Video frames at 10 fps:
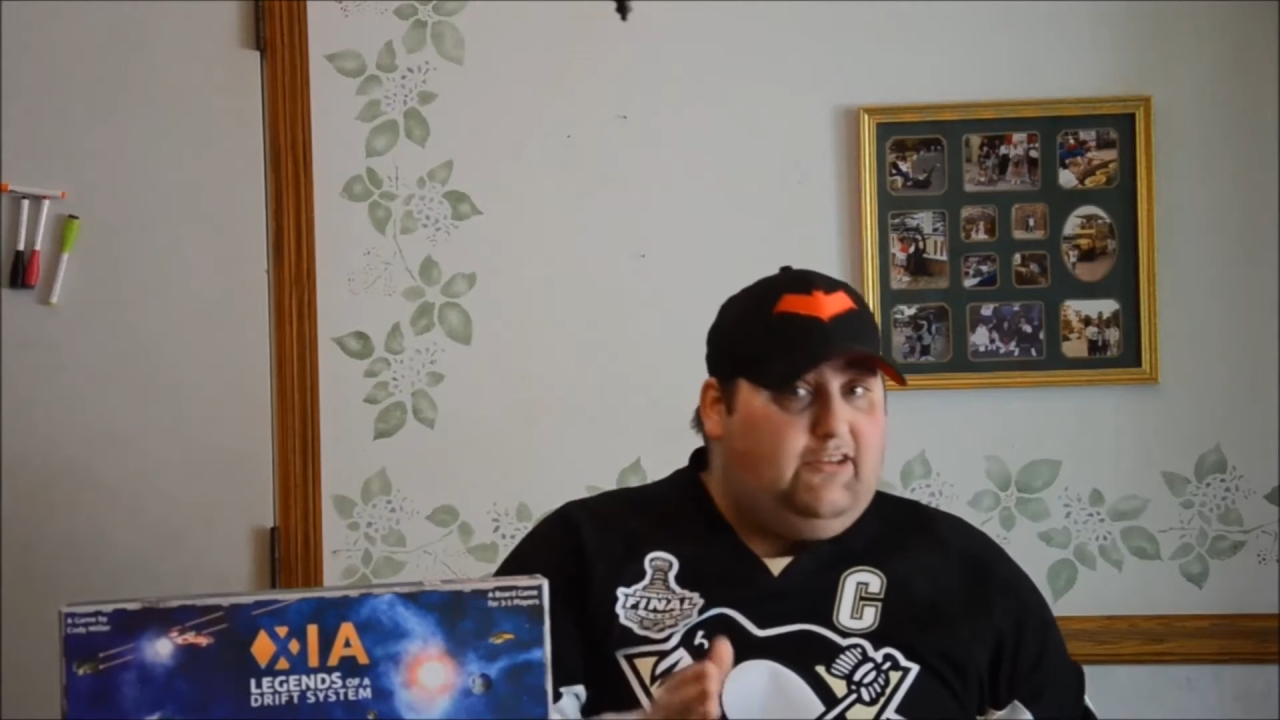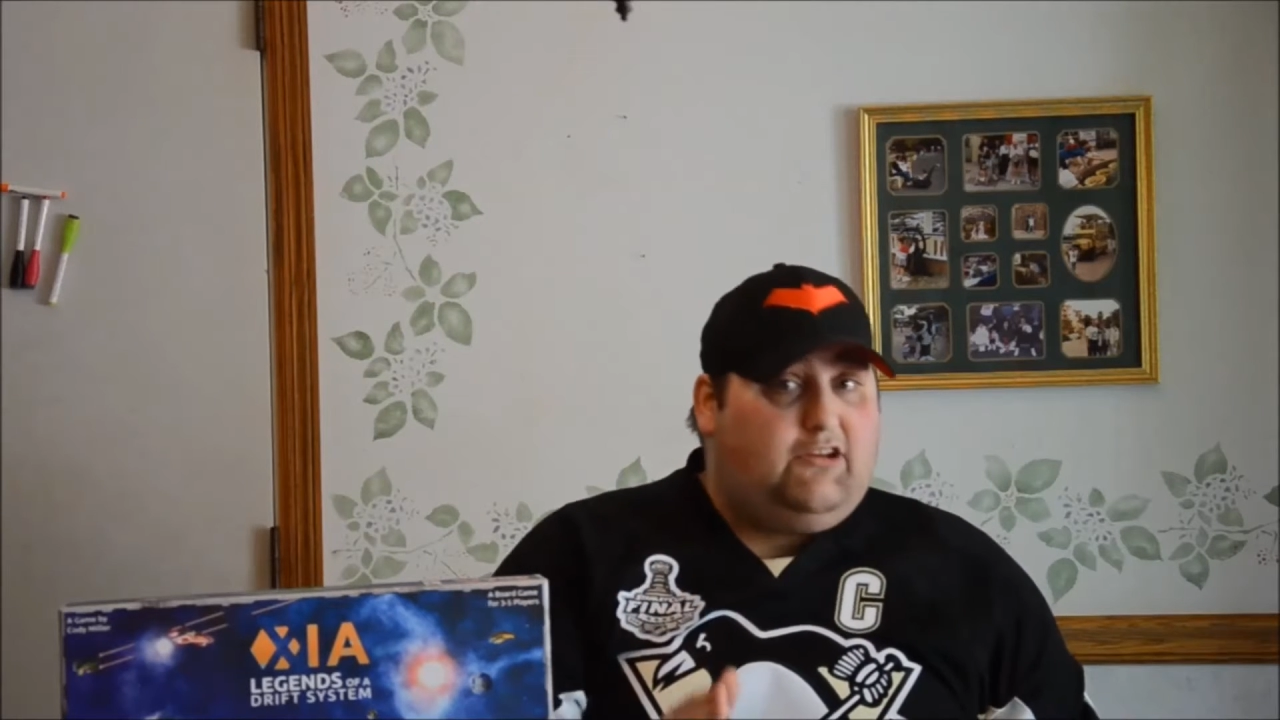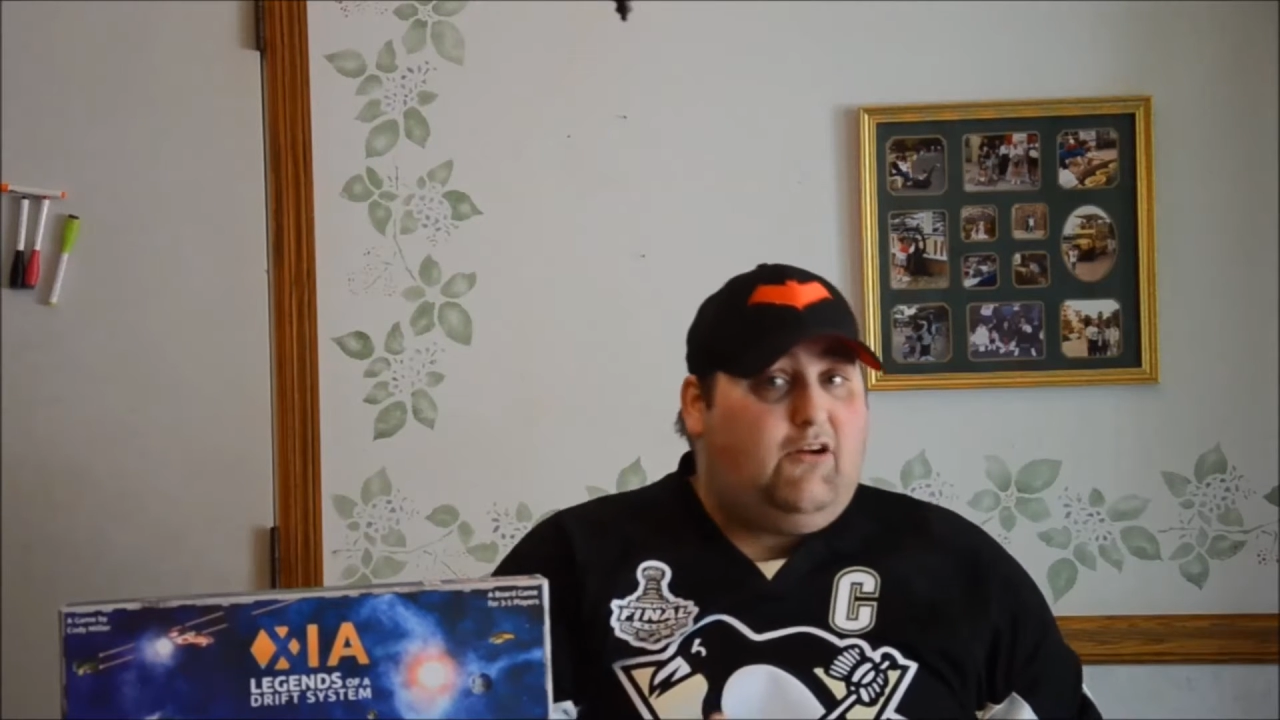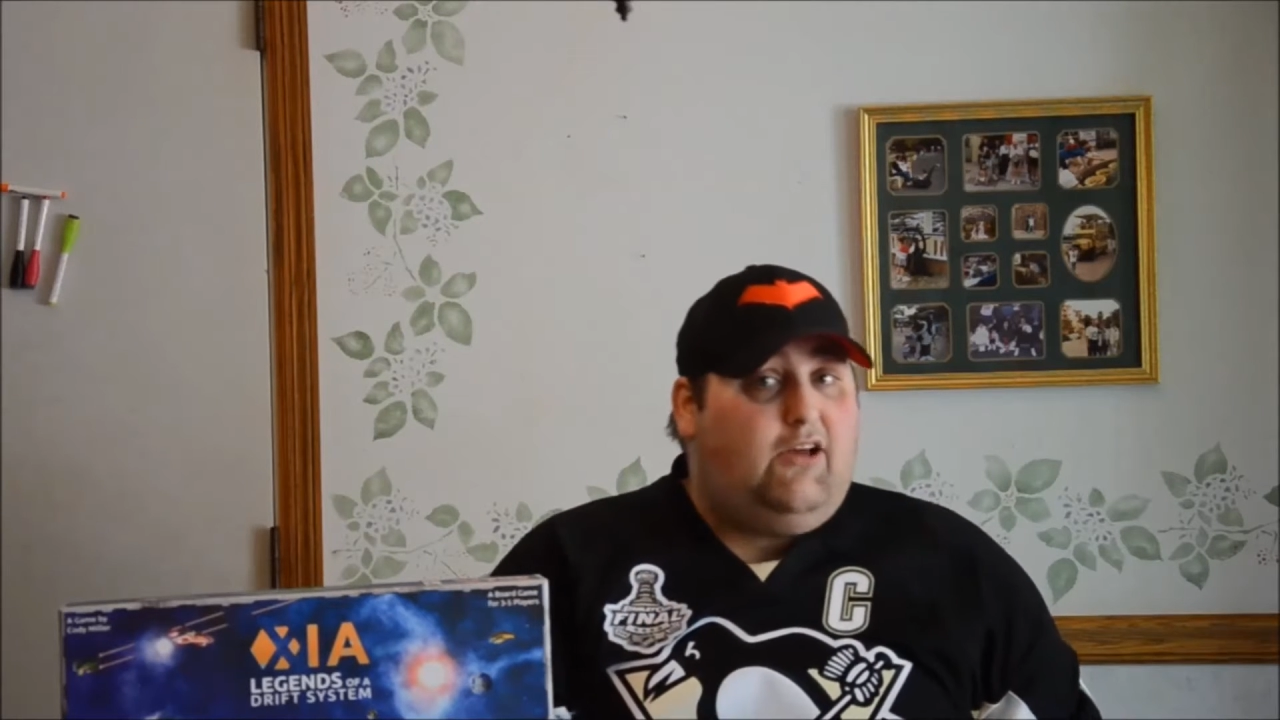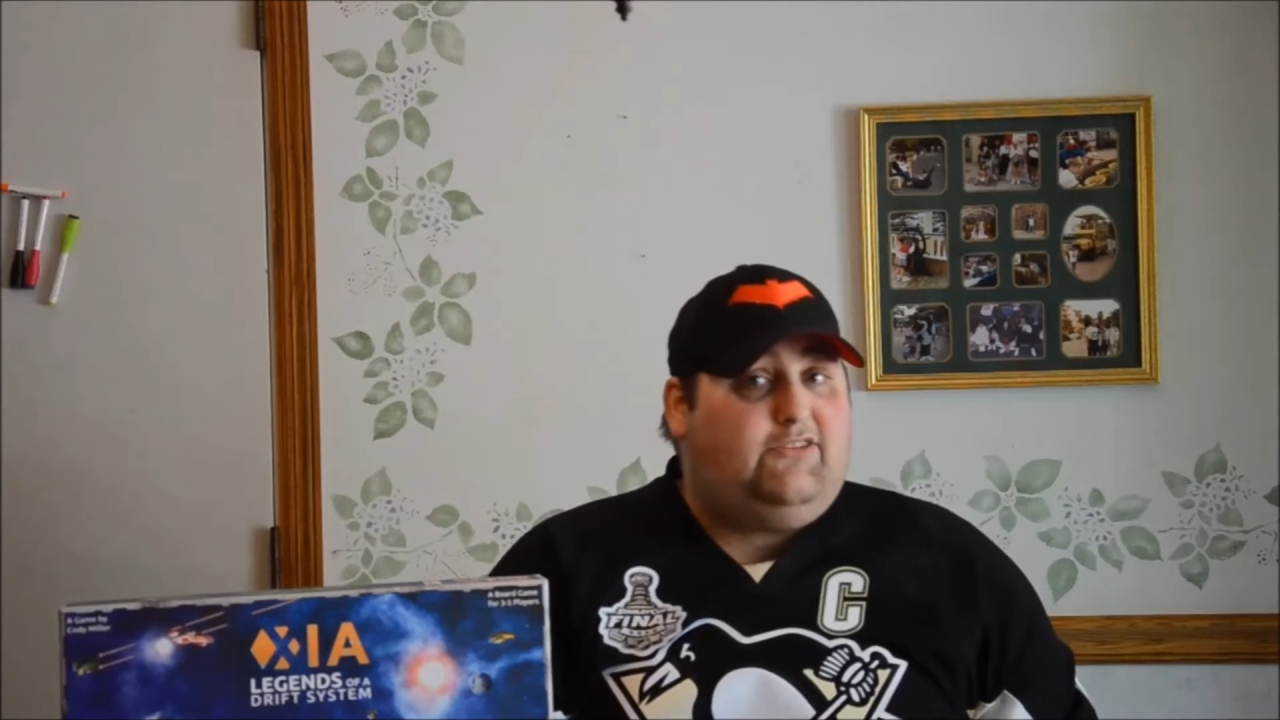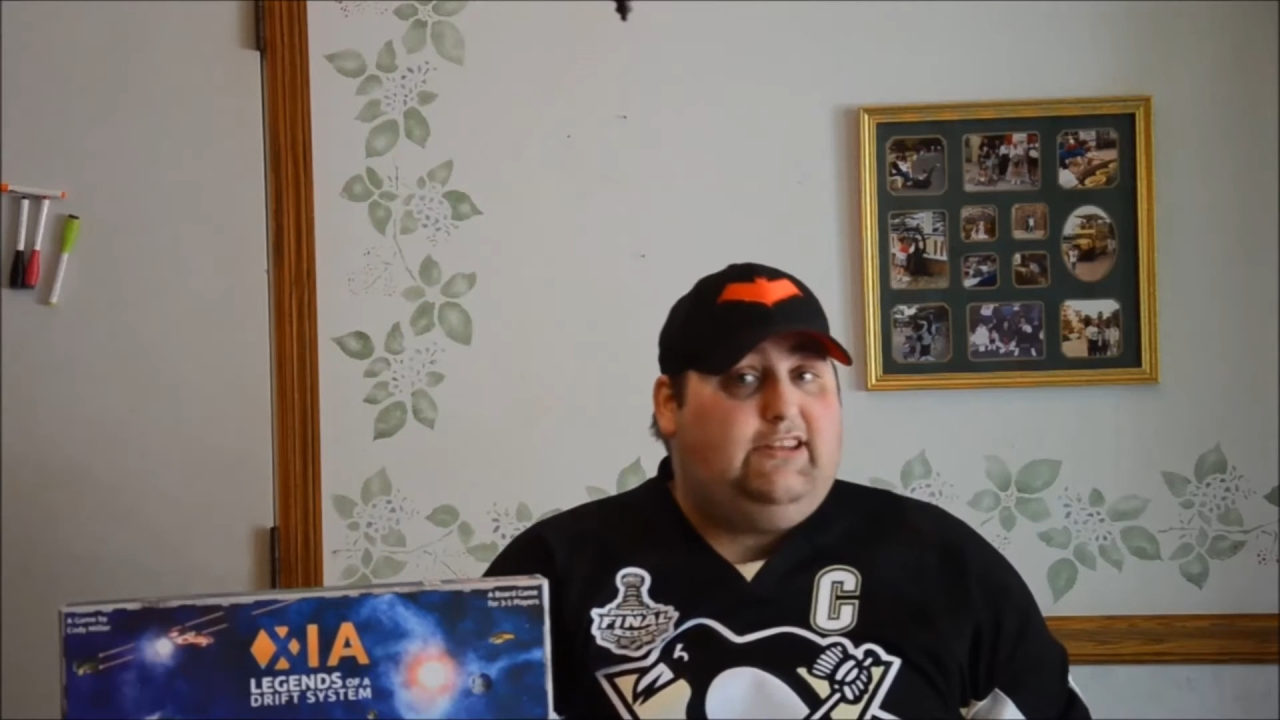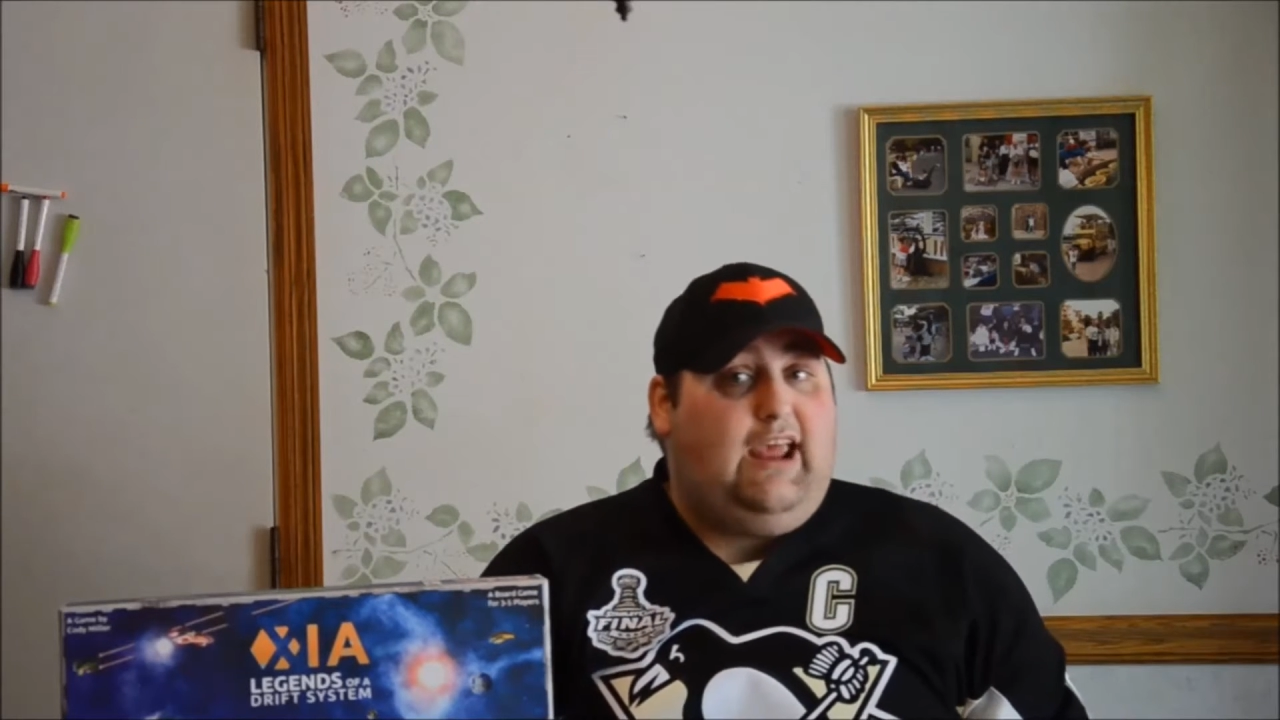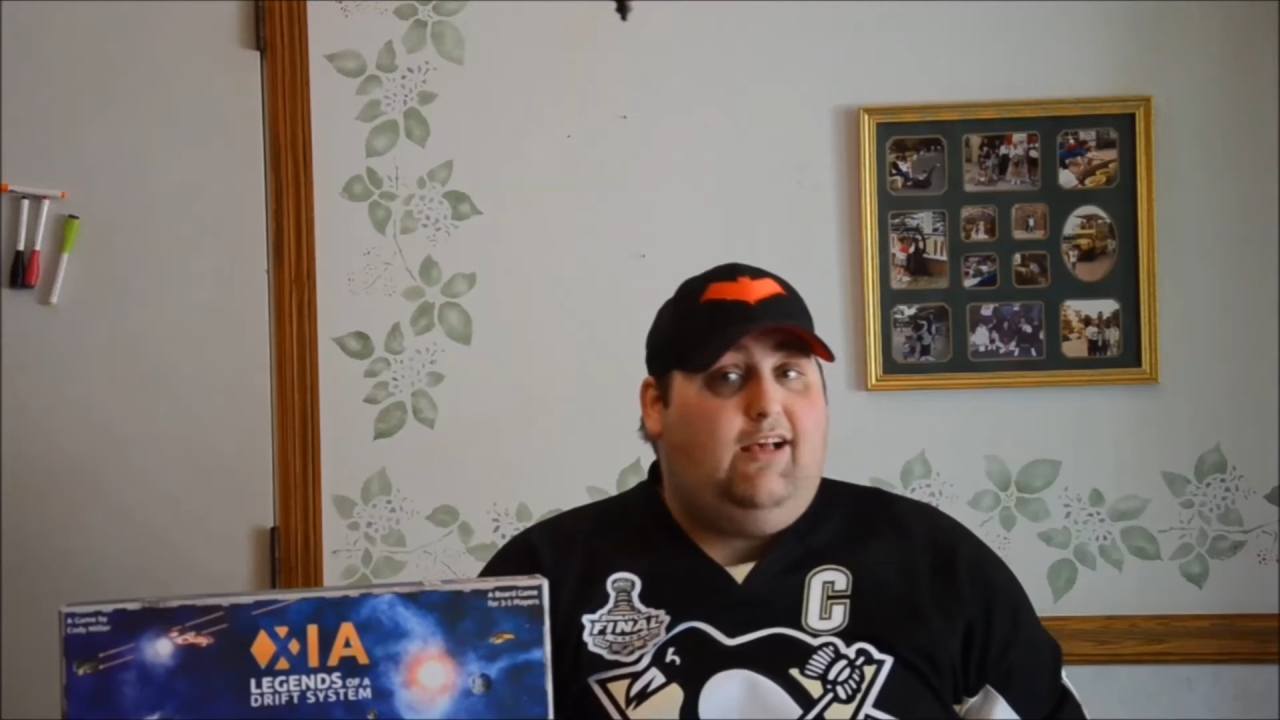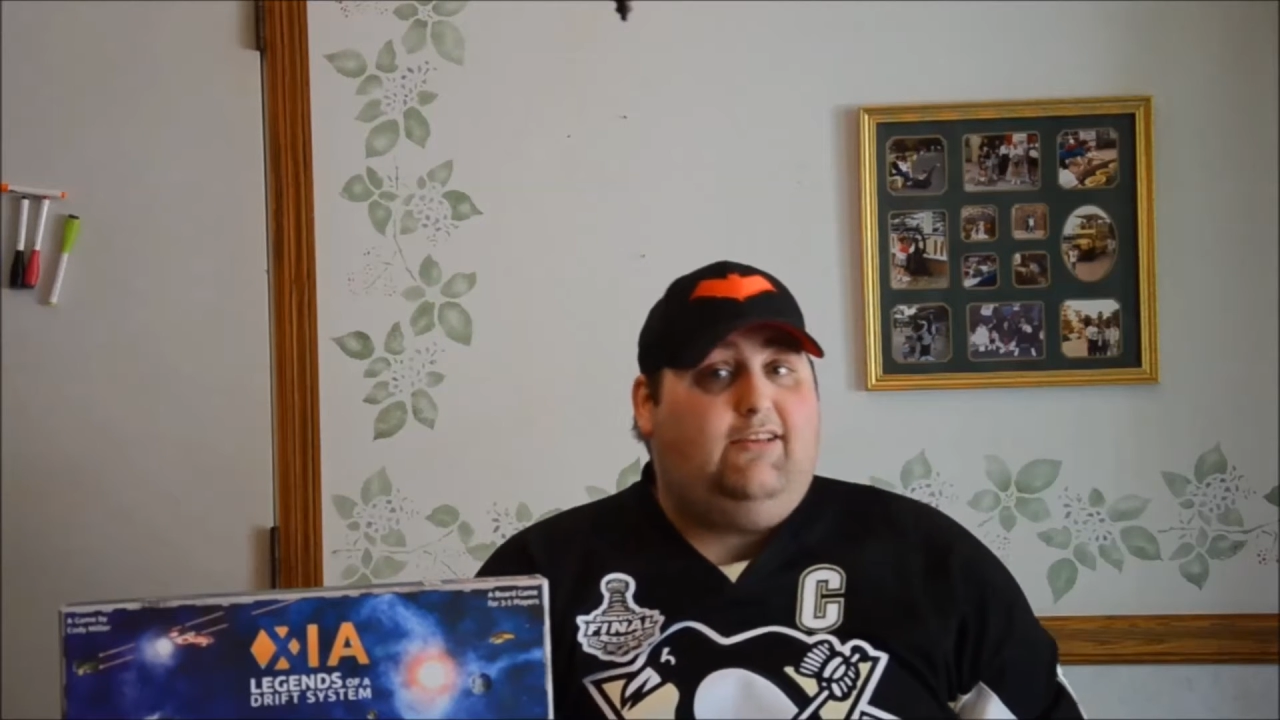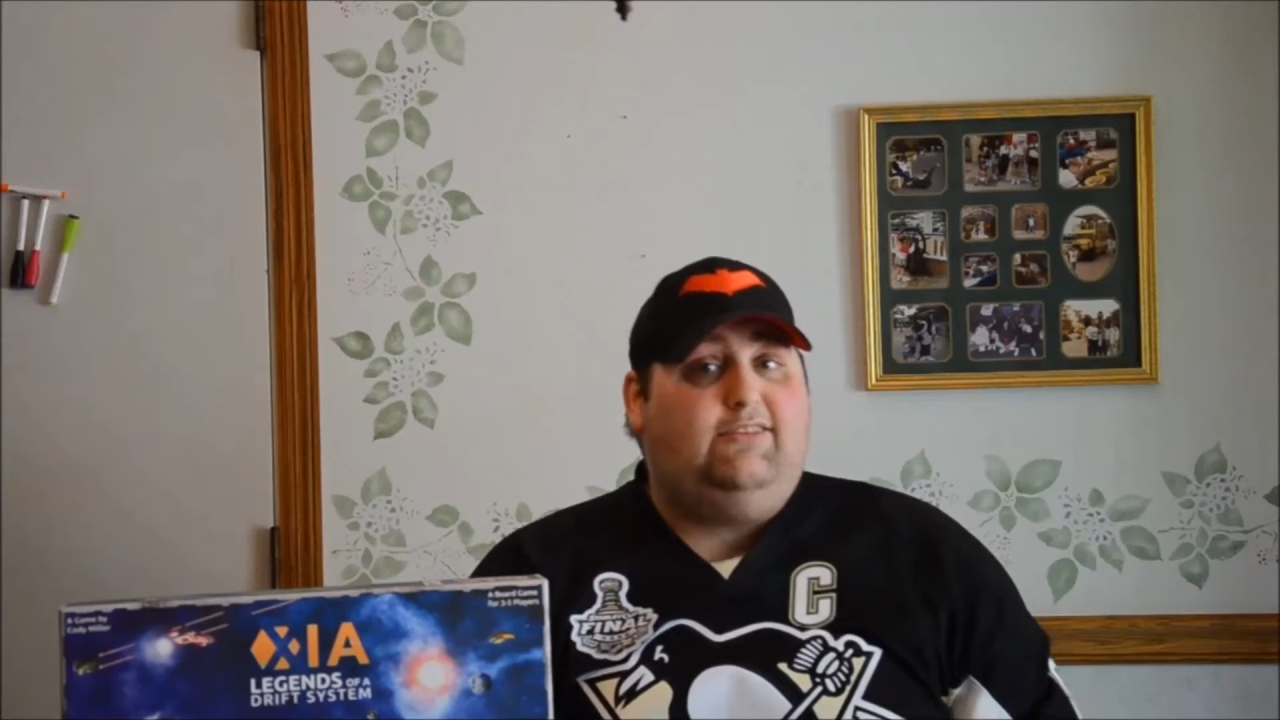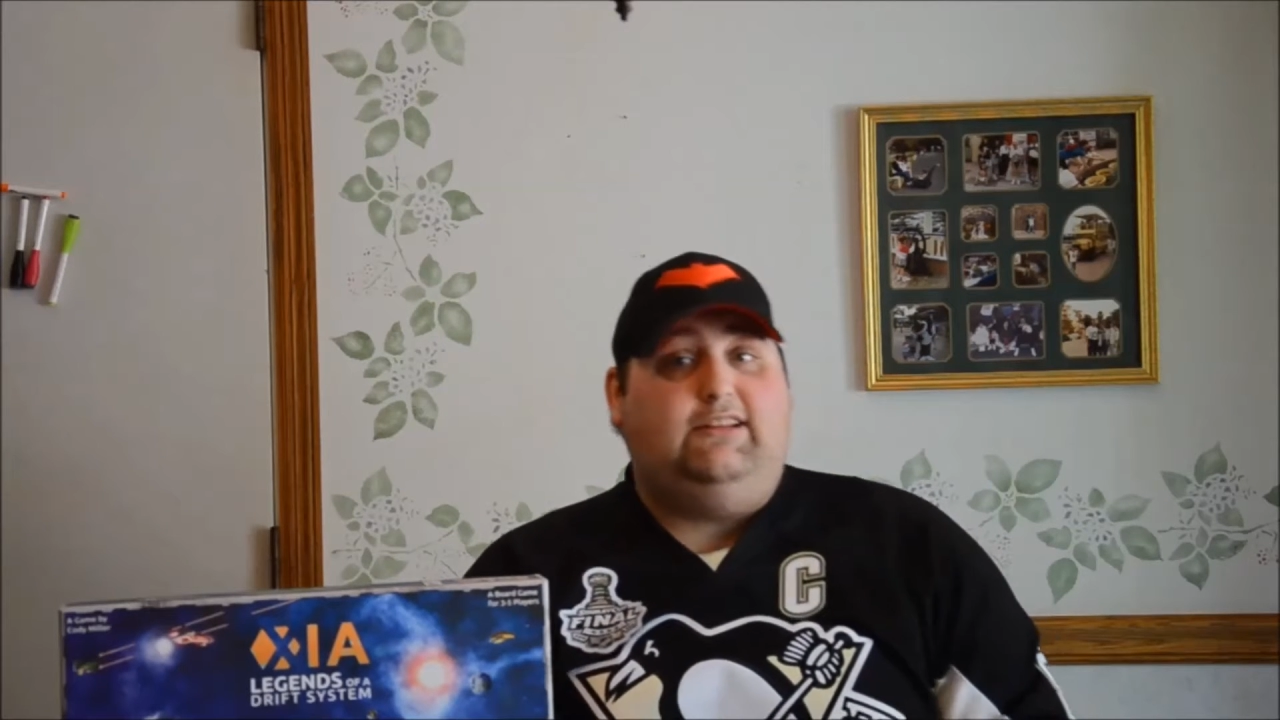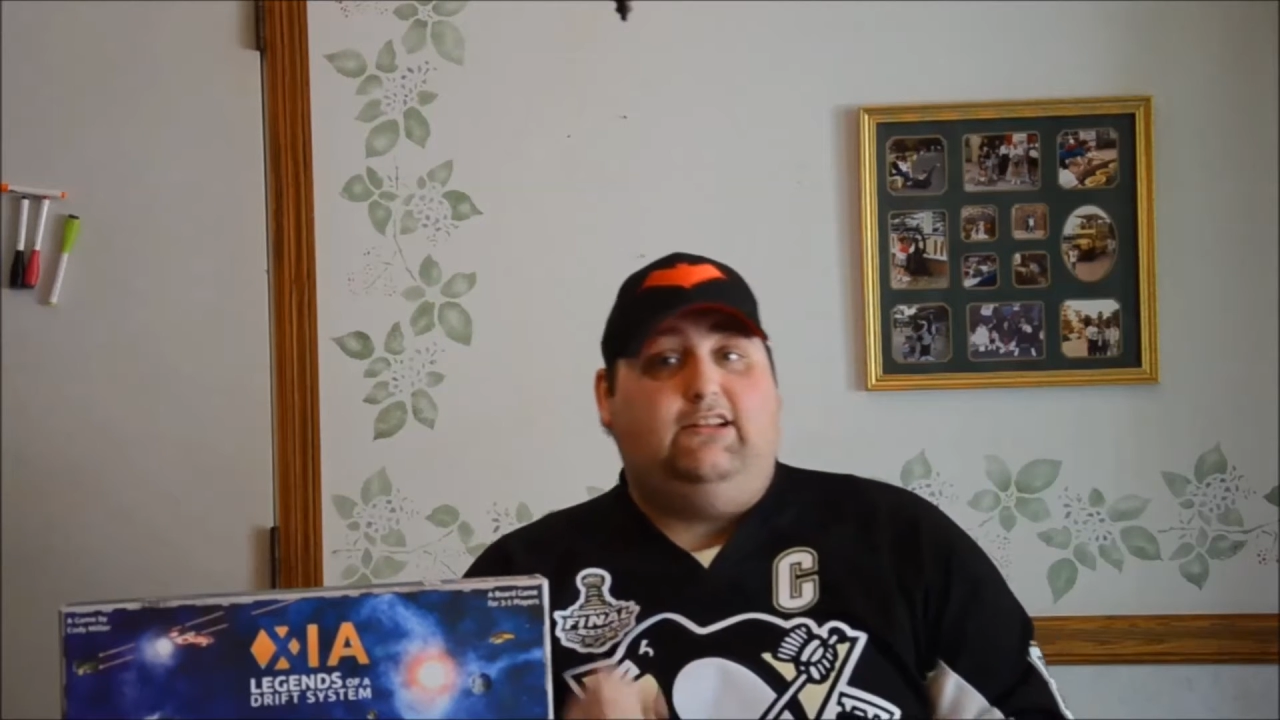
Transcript: across the galaxy